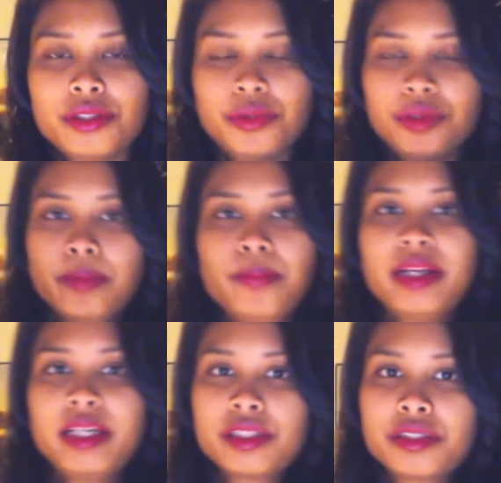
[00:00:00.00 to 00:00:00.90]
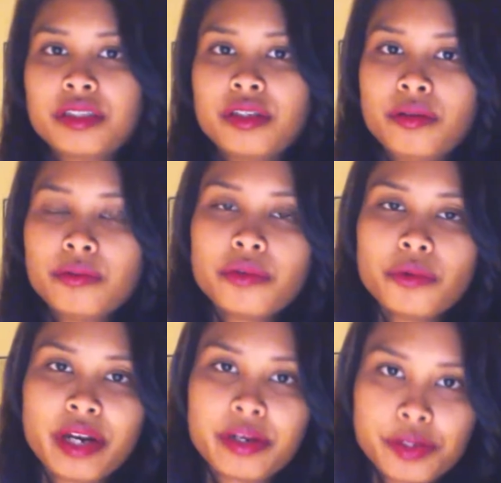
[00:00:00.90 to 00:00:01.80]
to the place
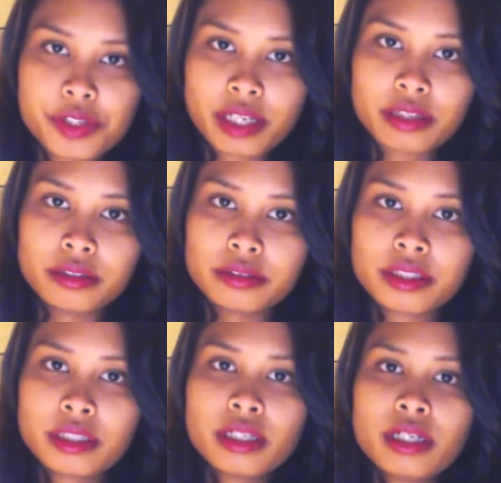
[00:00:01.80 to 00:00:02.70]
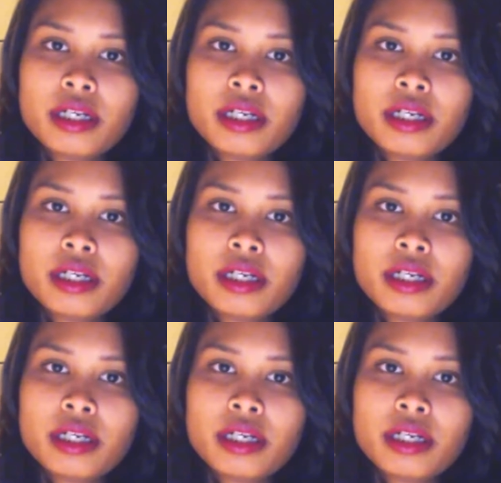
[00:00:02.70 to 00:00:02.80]
where you settled.